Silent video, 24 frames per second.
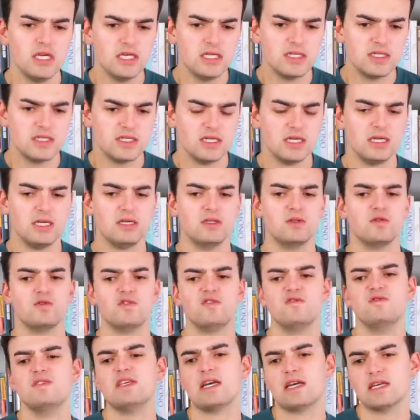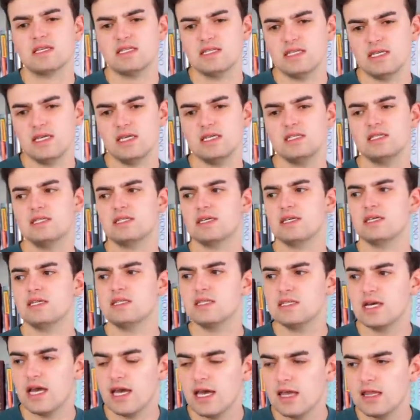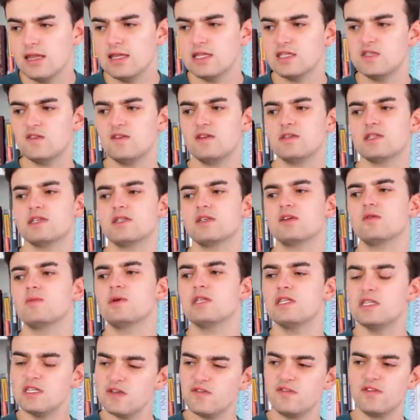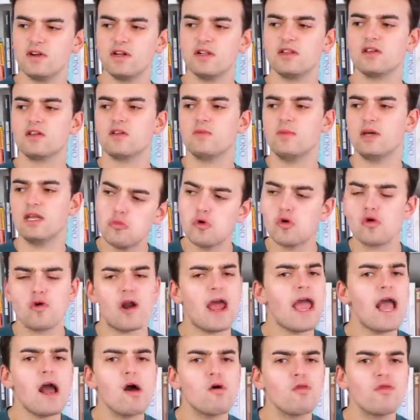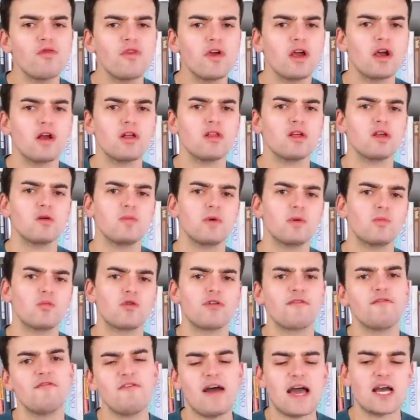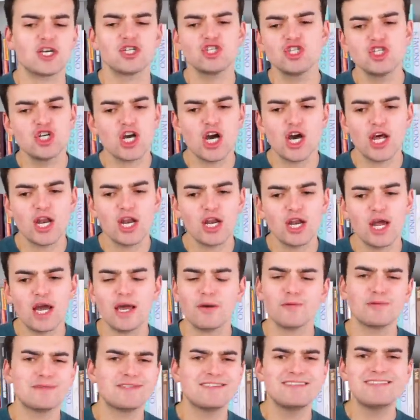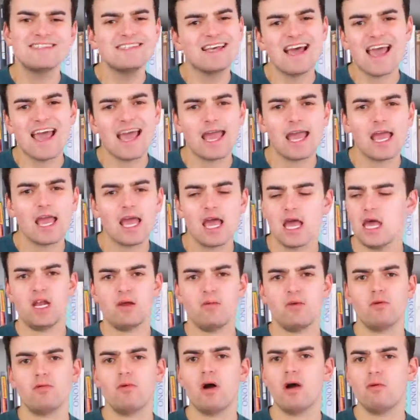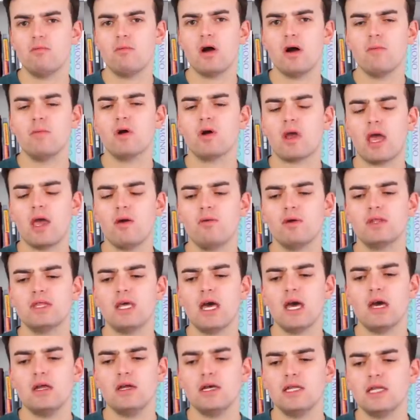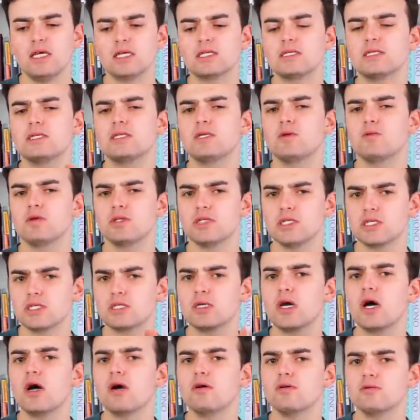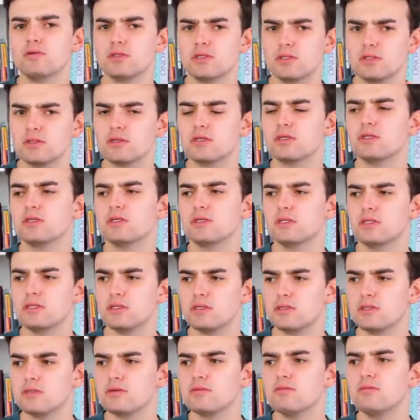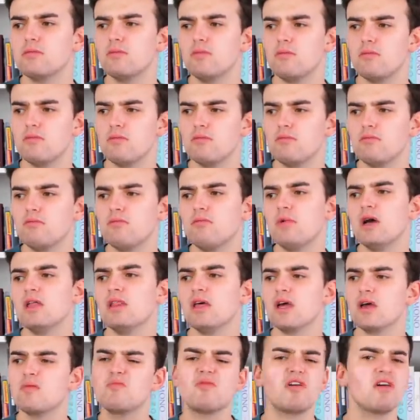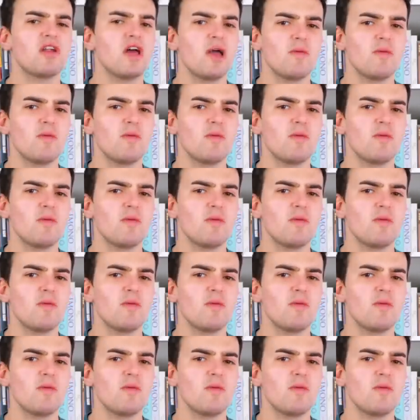easy and sort of sexy and skin tight. And this feels a little bit different, a little bit more out there, a little bit more fashion, I would say. And I'm, I'm, I'm okay with that. I'd like to see where this goes because I like a Maude